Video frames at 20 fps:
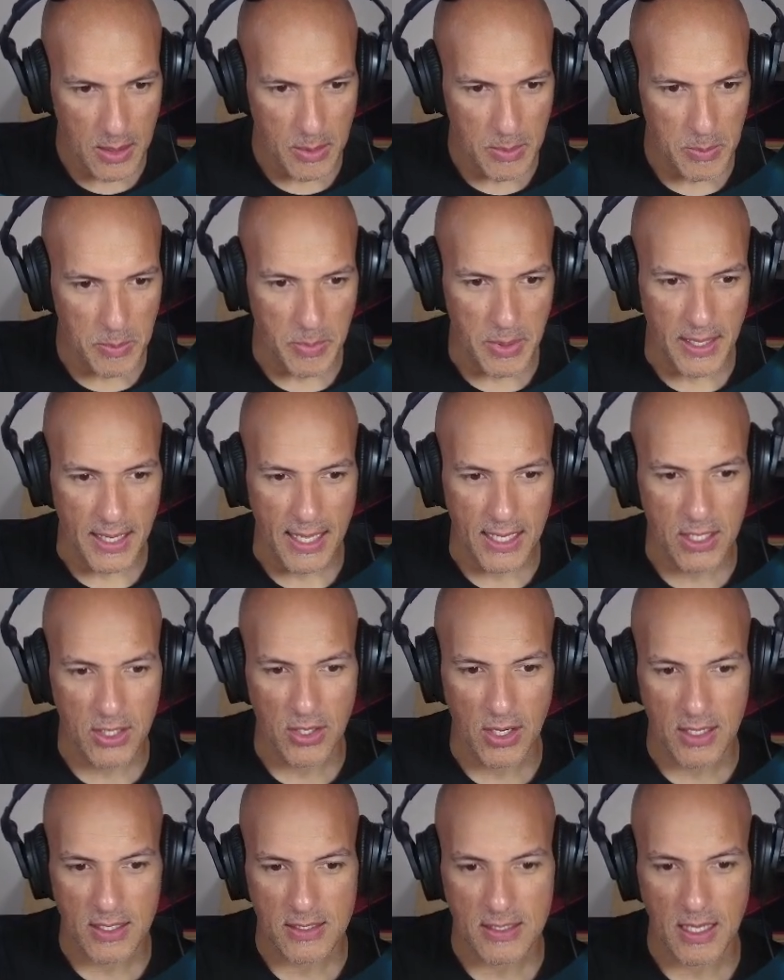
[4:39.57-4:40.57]
but I
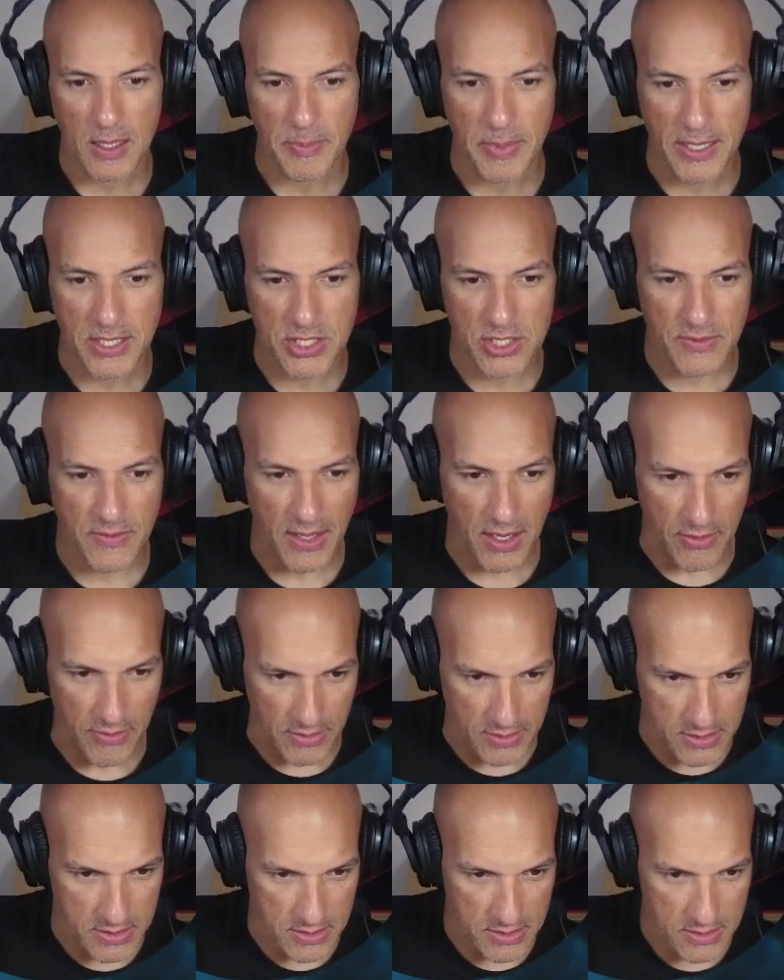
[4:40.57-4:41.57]
got a bunch of
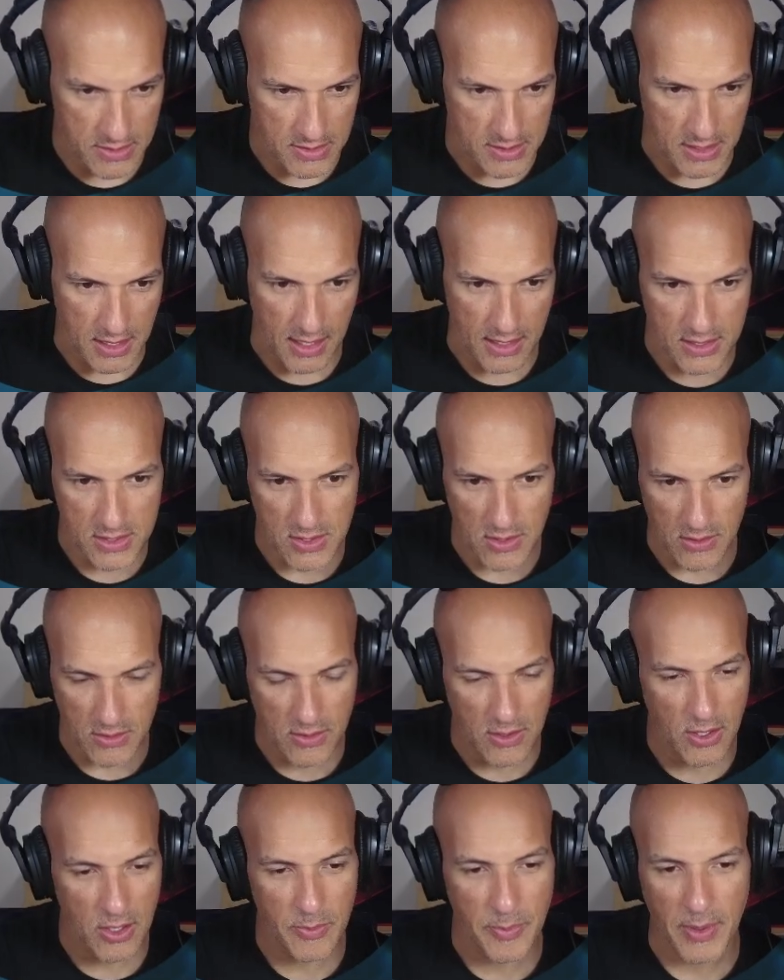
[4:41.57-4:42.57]
errors. So I told
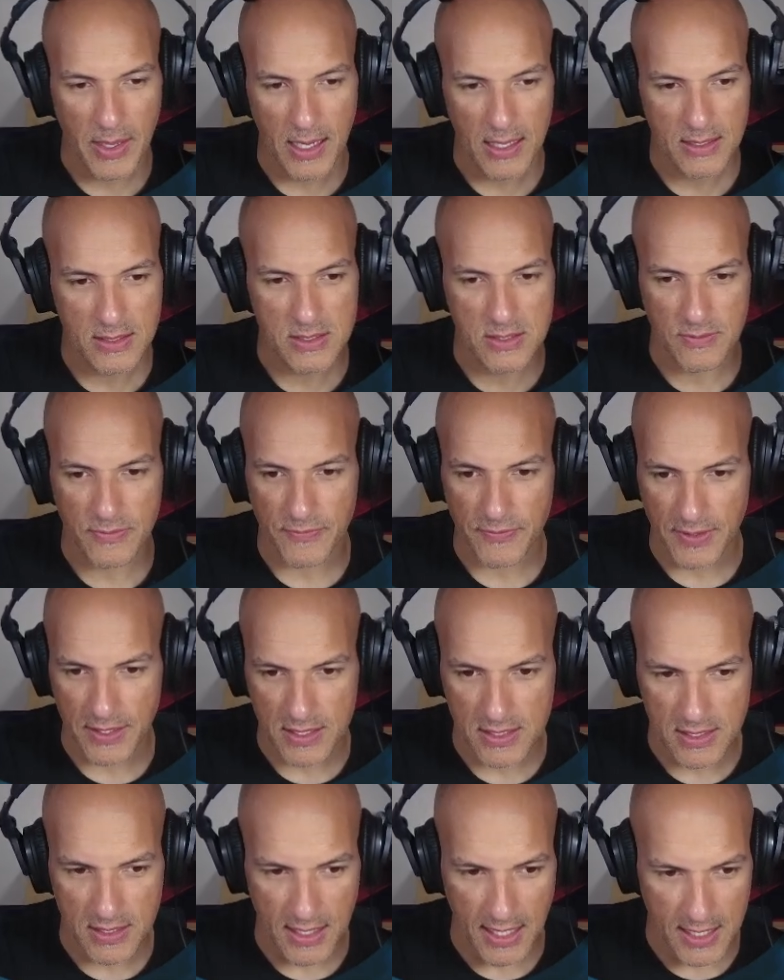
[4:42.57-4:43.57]
Copilot to
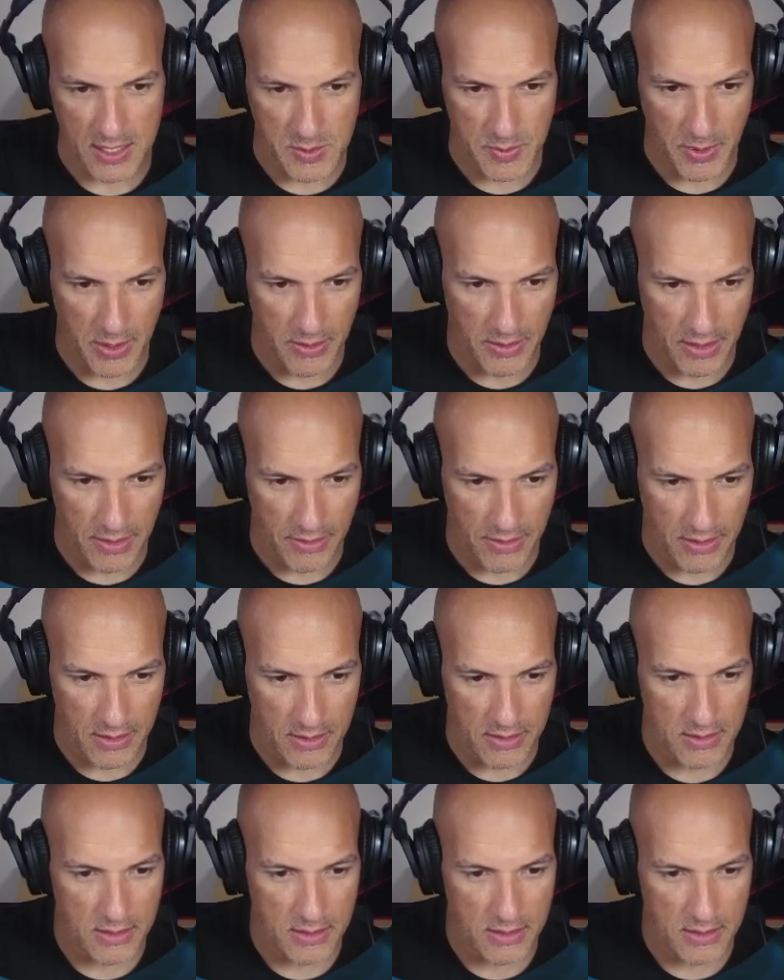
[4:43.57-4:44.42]
fix an expo error,